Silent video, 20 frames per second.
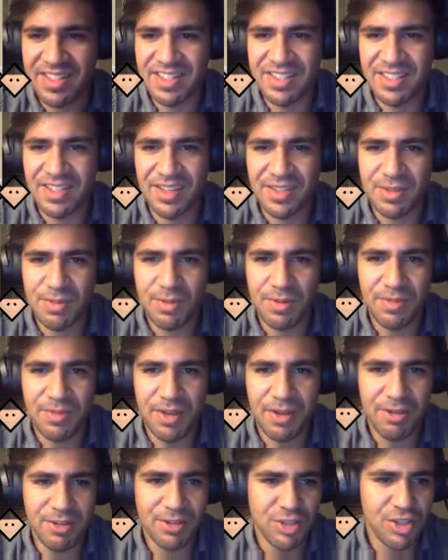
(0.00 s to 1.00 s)
It's also a
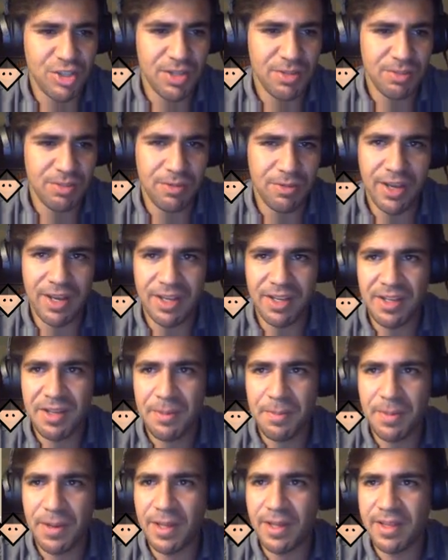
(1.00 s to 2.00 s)
very cheap way,
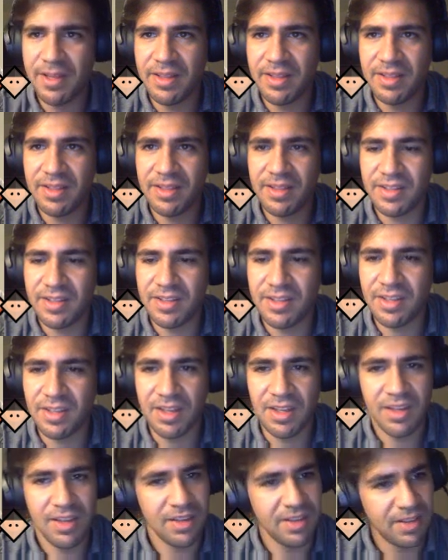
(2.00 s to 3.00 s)
but
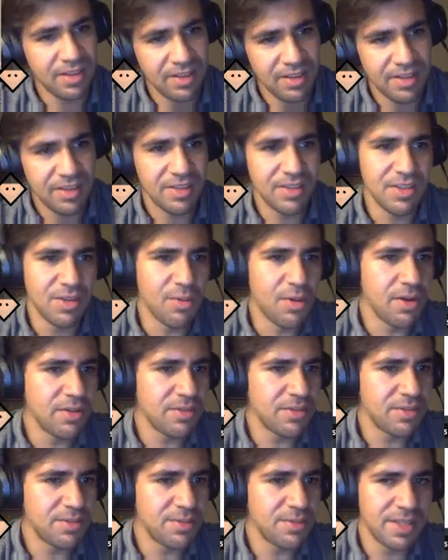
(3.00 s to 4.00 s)
you
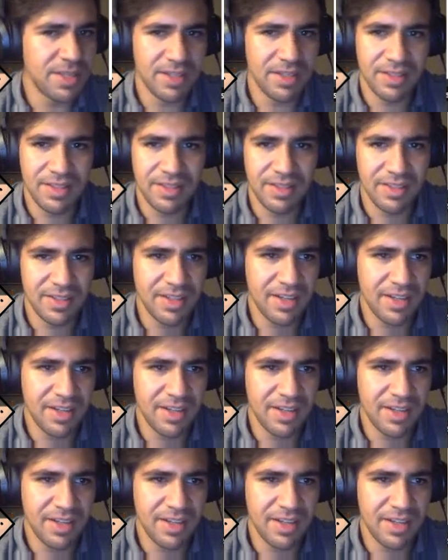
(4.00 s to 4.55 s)
all know me.